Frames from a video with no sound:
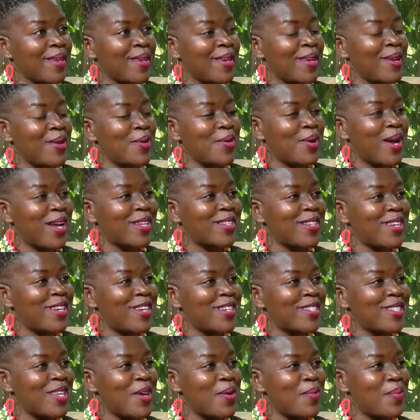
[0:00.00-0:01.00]
Look at
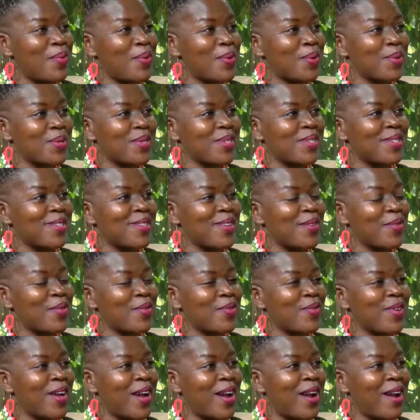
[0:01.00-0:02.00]
examples
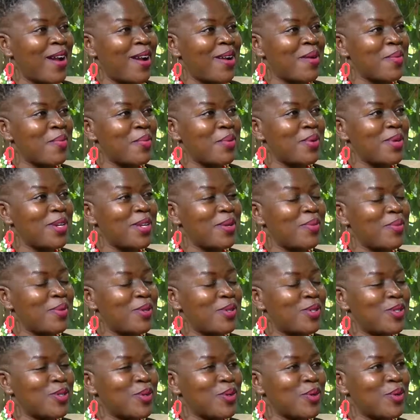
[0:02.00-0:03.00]
of
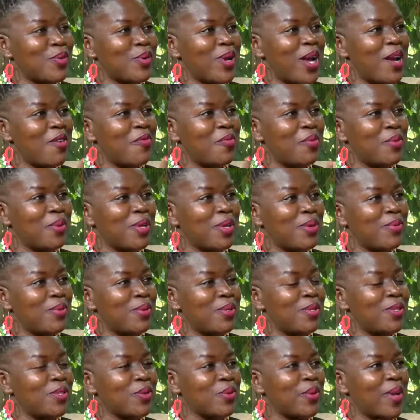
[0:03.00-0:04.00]
Bundibujo. We have
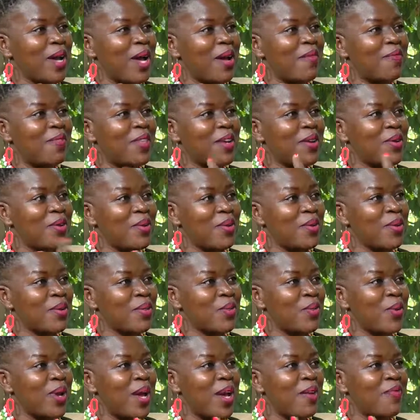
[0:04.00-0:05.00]
Bundibujo, we have the
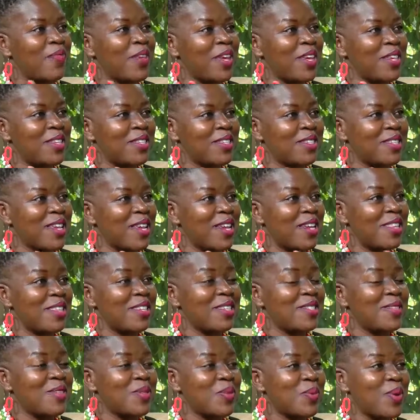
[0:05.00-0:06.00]
North, we have the Eastern.
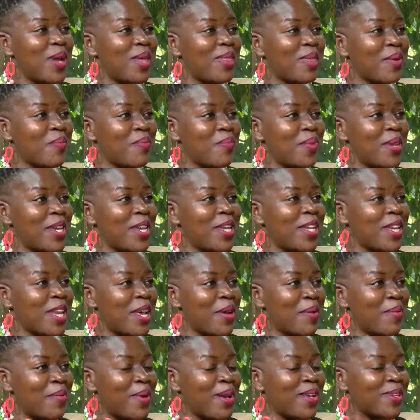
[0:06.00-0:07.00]
This is where the big
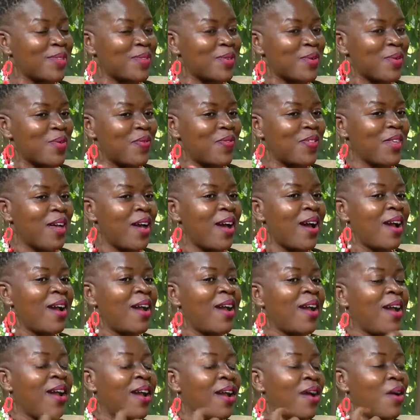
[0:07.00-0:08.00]
numbers of
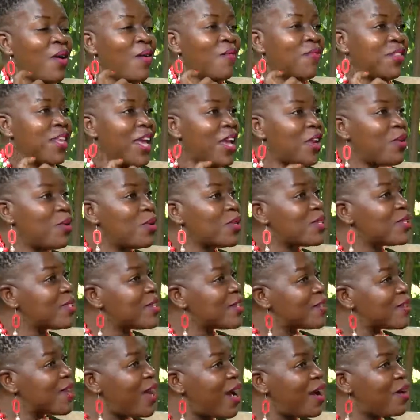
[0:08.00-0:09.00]
the
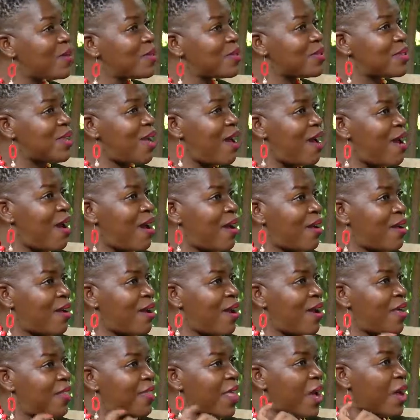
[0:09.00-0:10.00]
adolescent girls are,
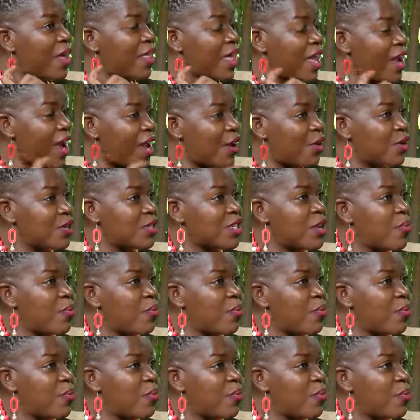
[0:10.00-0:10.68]
the adolescent